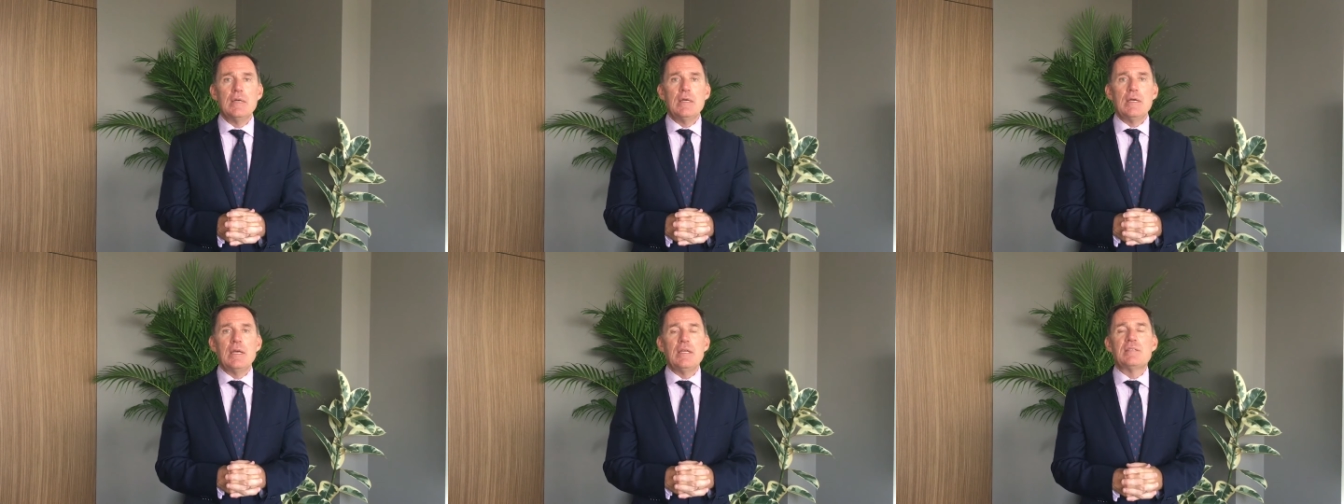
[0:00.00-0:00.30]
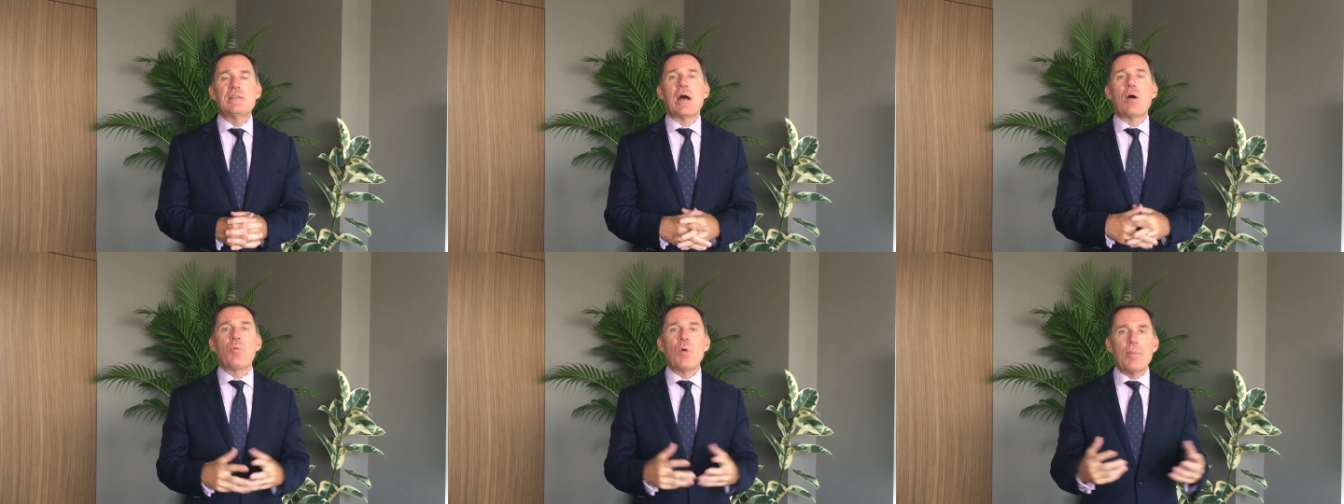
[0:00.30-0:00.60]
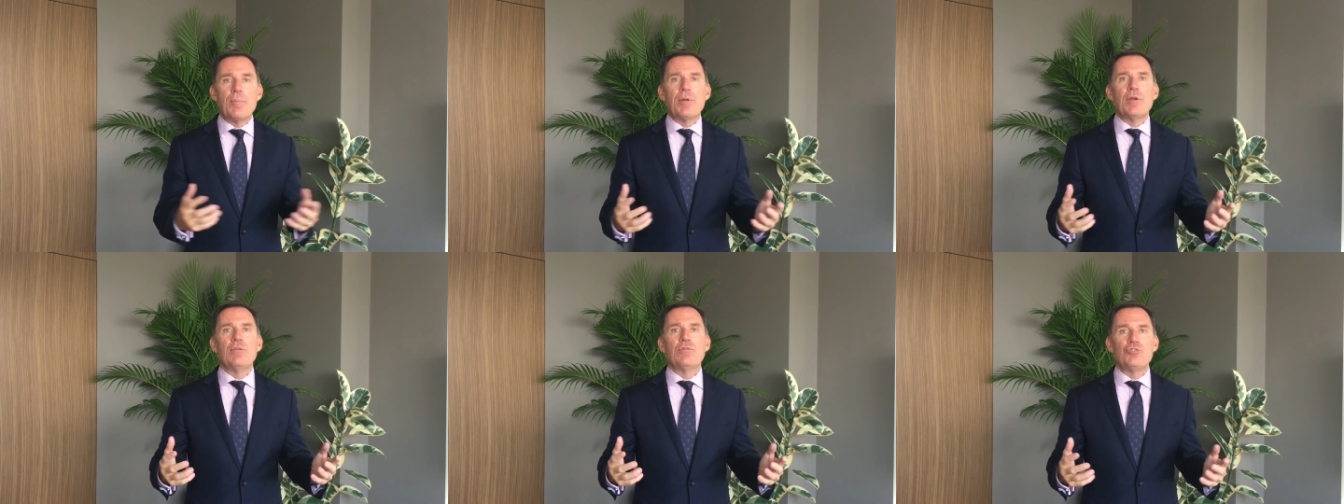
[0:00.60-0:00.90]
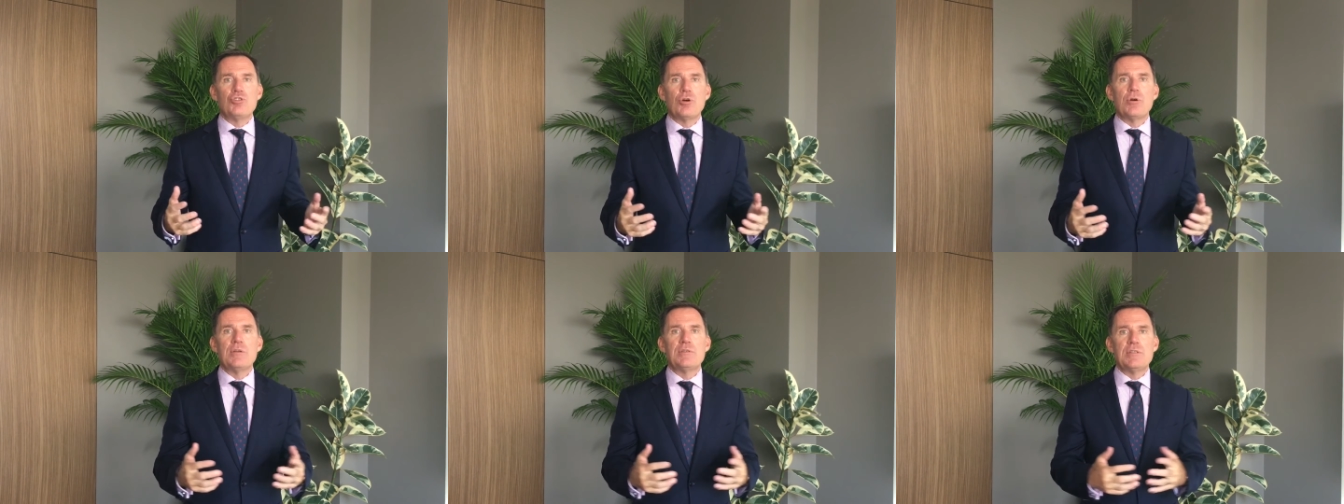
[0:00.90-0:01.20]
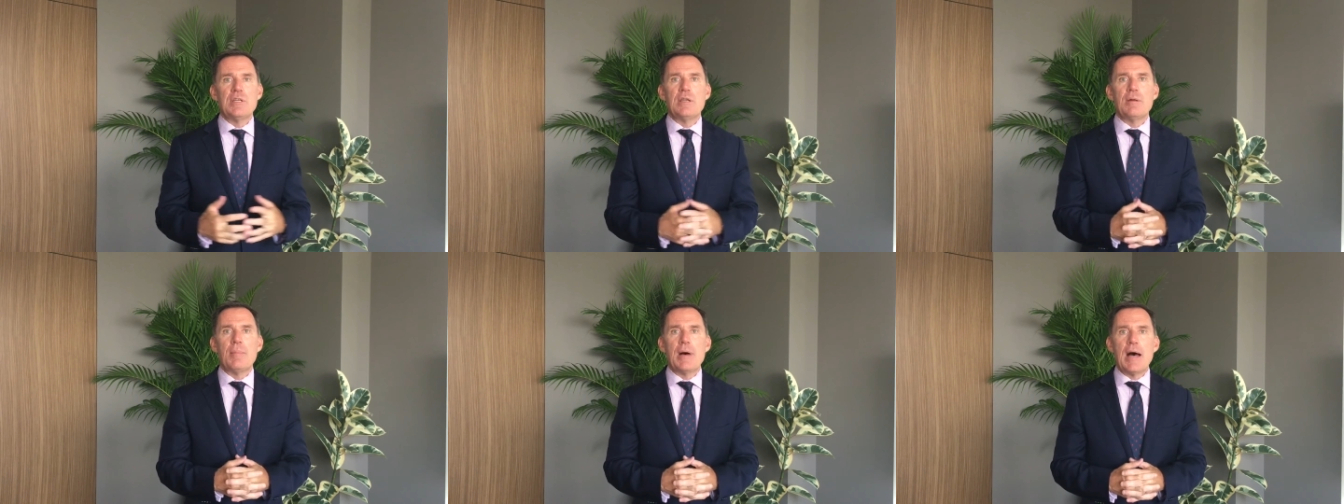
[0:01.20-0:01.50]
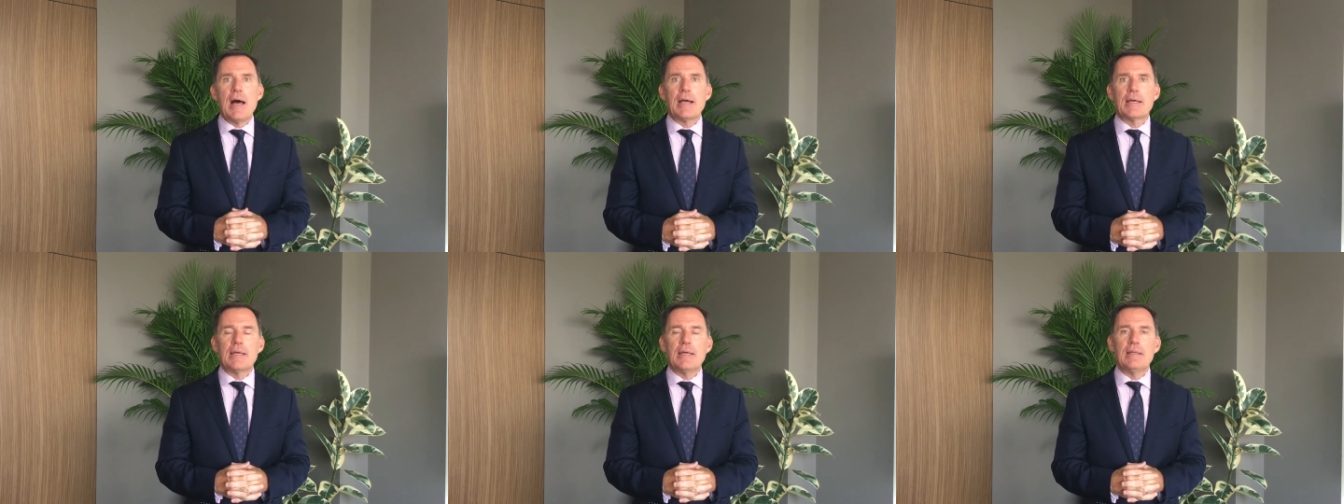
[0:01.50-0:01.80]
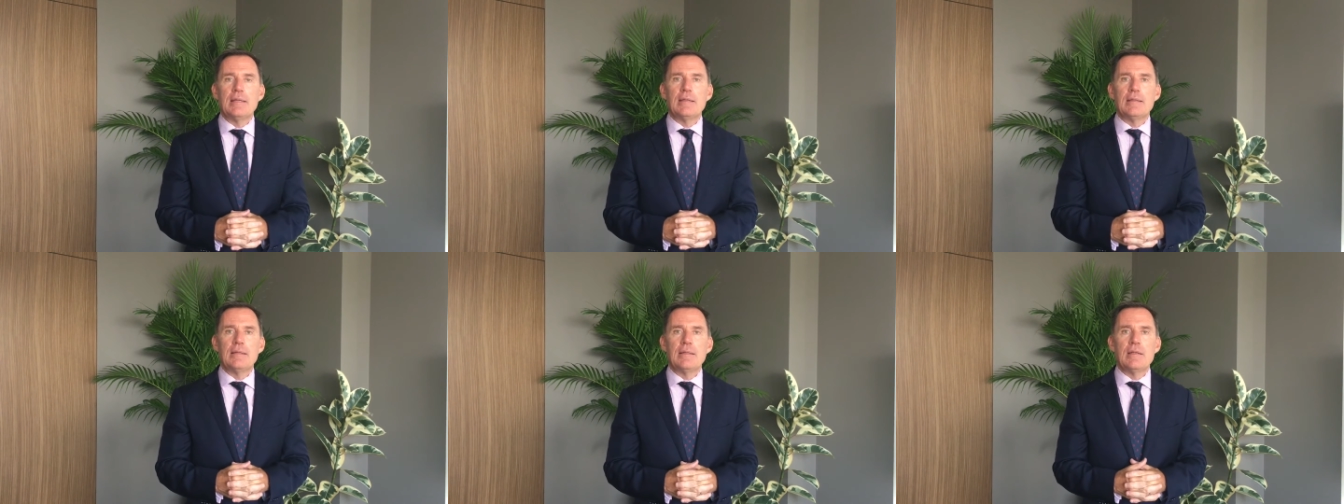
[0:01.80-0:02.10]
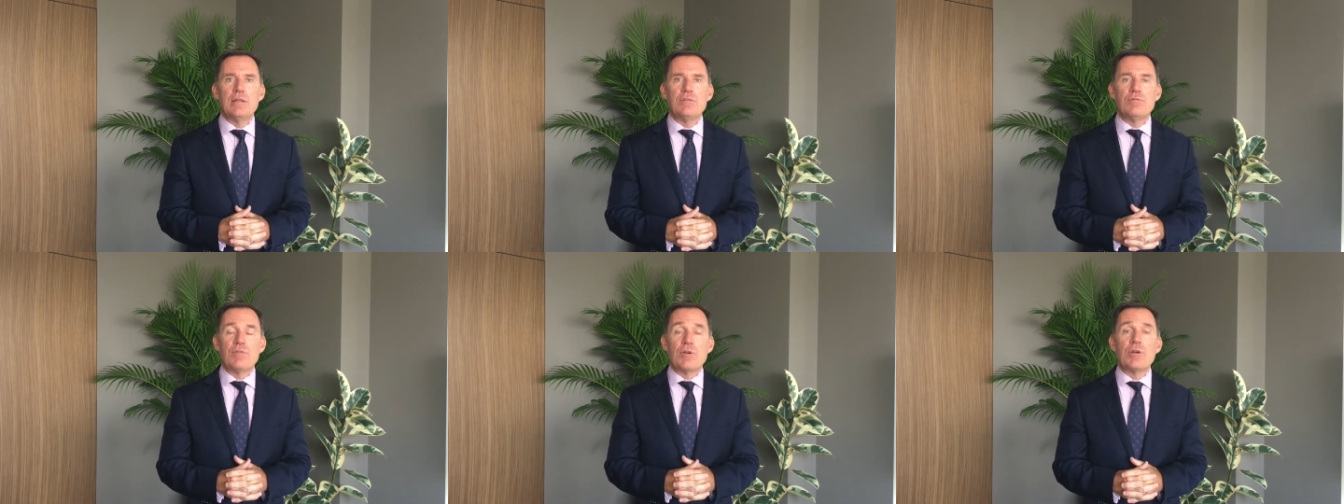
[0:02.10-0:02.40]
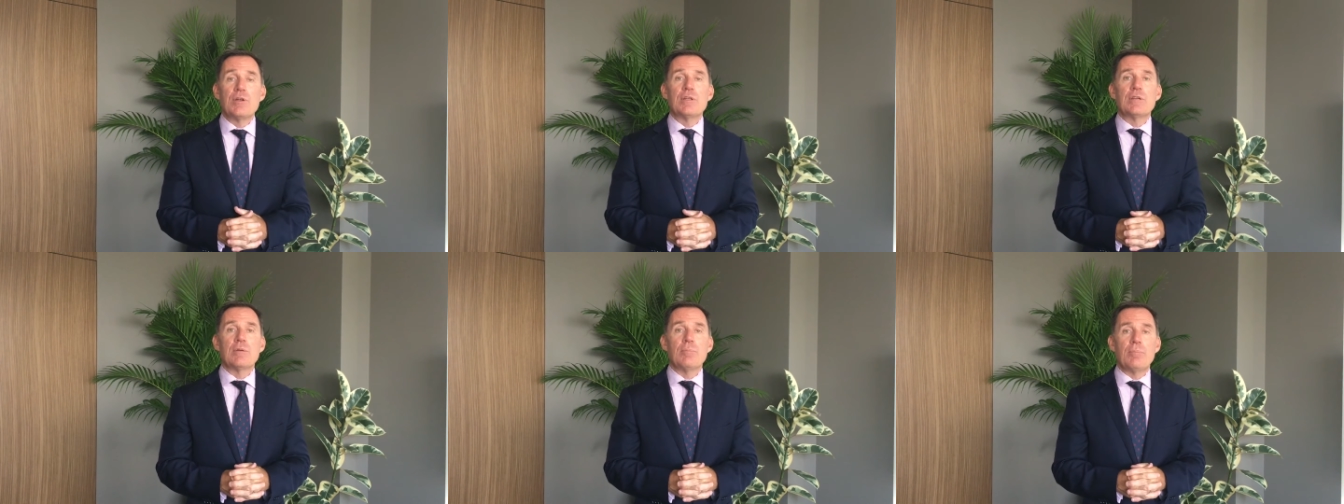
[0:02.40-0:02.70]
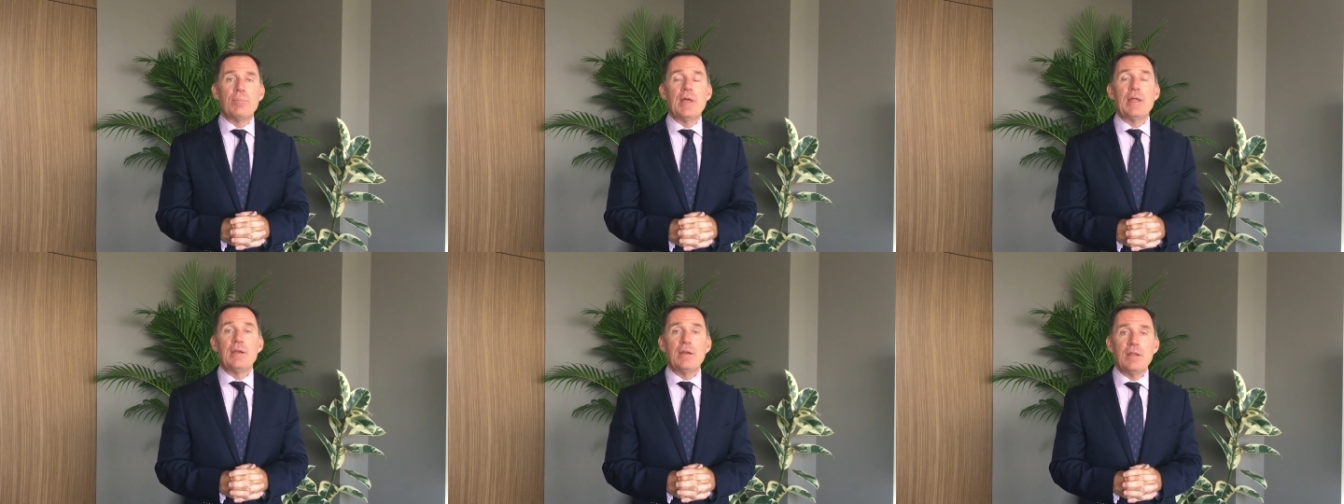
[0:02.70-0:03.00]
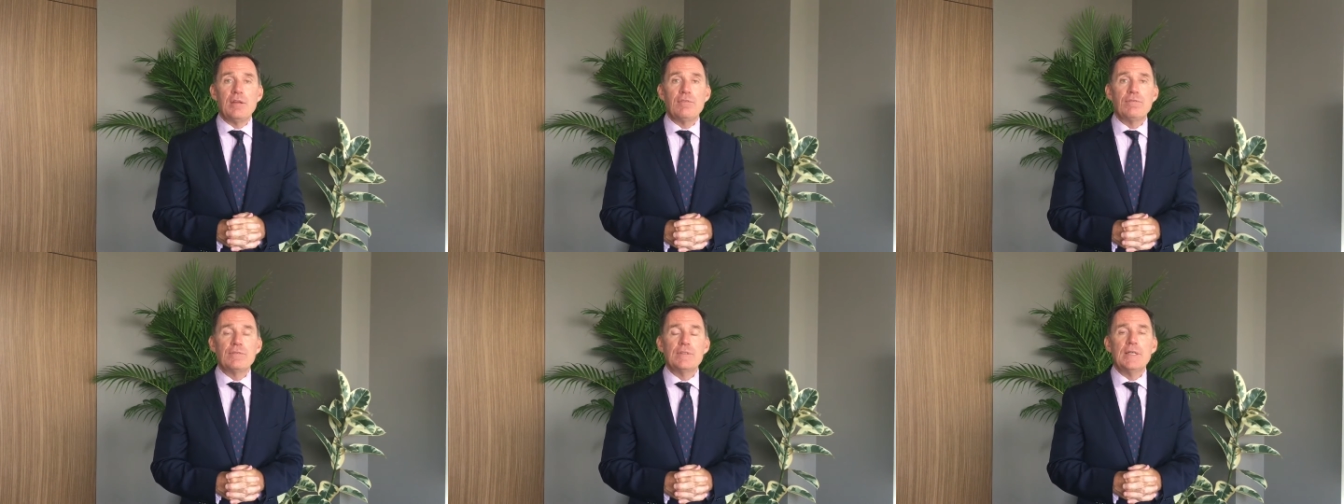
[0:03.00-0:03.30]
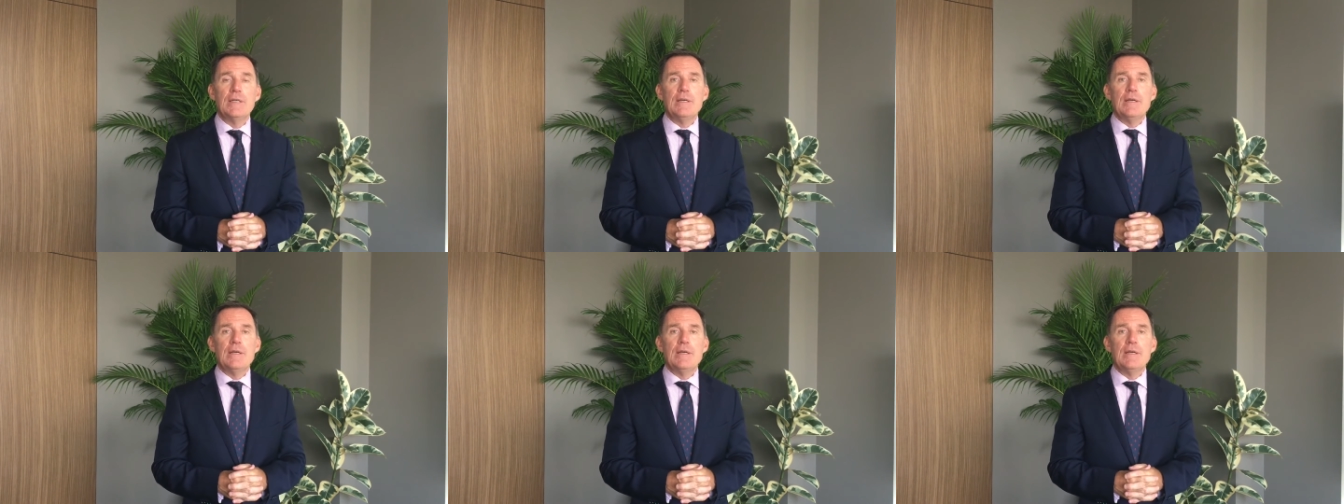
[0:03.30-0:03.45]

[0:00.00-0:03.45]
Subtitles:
It's our weapon of choice in a market that is very competitive,